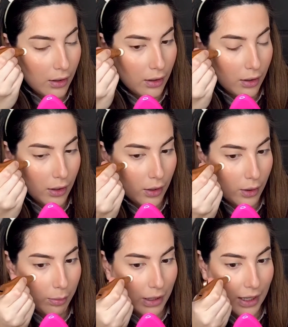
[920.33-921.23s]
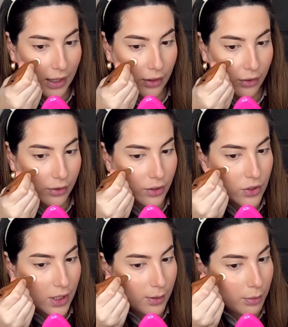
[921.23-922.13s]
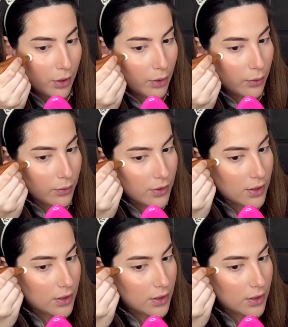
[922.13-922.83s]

You apply it on the cheekbones.